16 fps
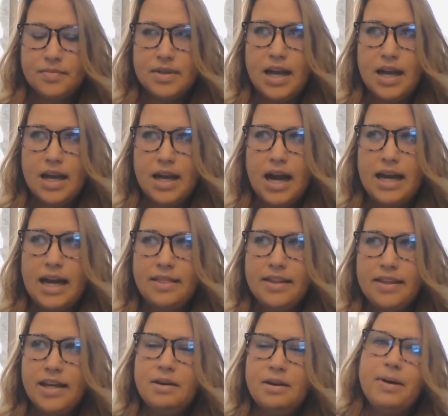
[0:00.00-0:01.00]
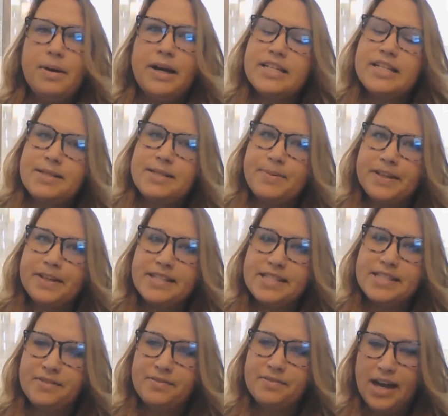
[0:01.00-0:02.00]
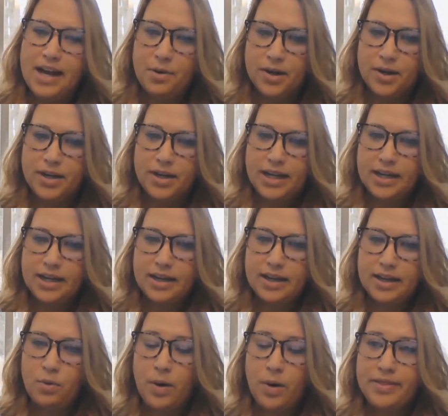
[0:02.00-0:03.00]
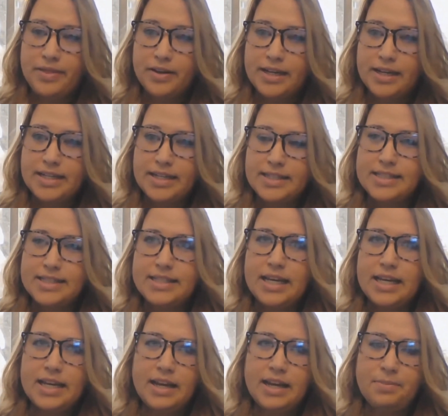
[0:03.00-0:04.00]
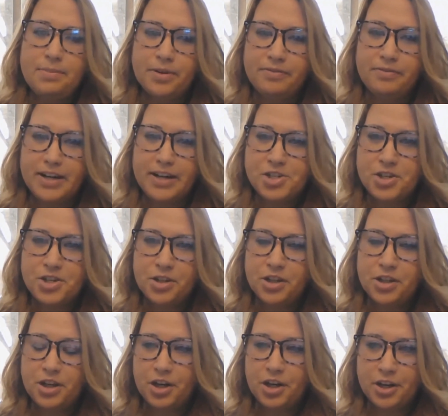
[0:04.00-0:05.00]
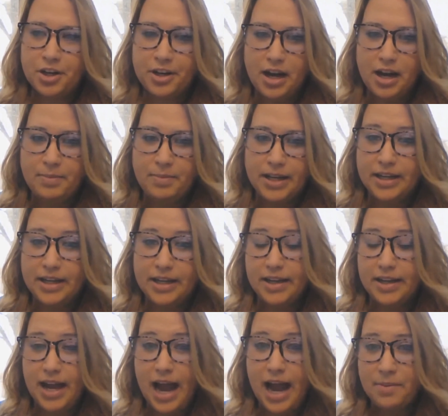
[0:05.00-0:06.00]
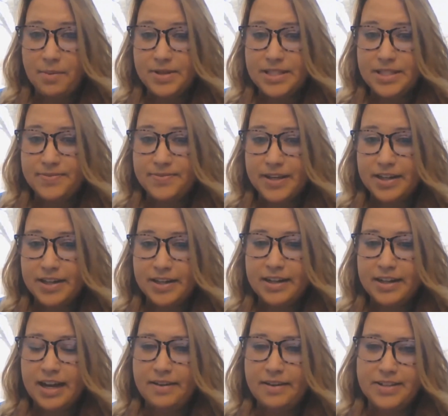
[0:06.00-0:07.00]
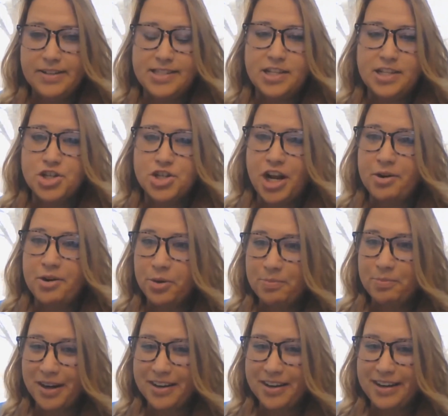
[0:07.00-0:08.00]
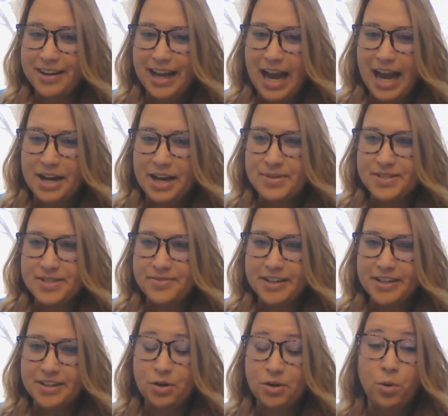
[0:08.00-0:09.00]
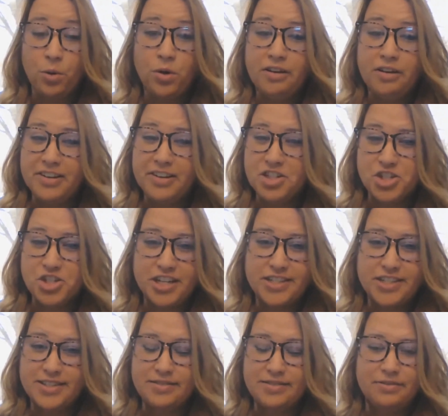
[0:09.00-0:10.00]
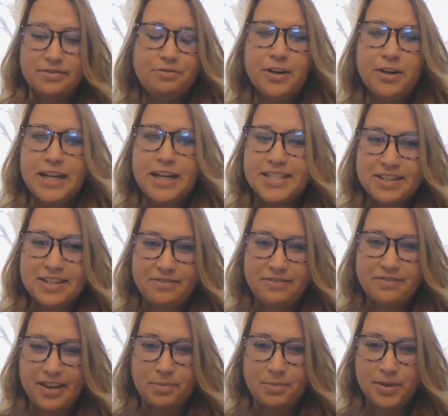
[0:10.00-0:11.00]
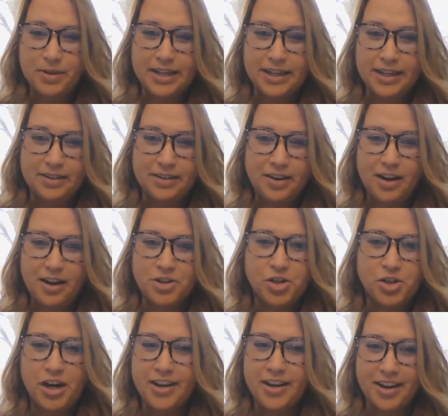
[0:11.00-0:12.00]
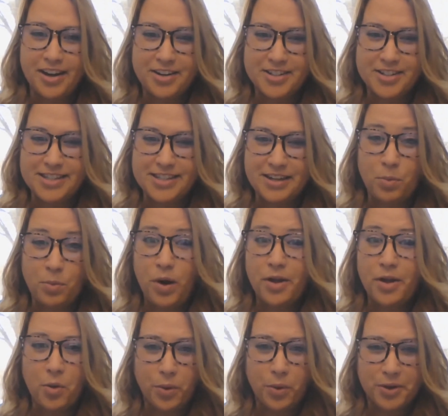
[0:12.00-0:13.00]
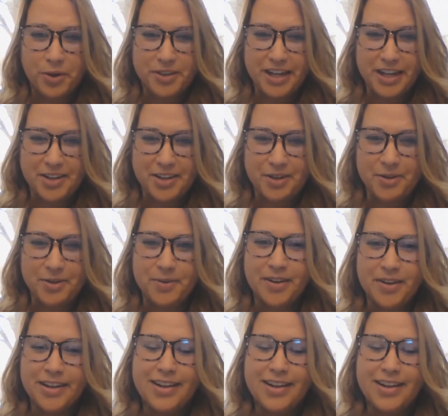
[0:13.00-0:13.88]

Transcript: I think in my experience of networking, whether it's in a professional ergonomic atmosphere, if it's a general marketing atmosphere, or if it's just friends and family trying to understand what in the world I do,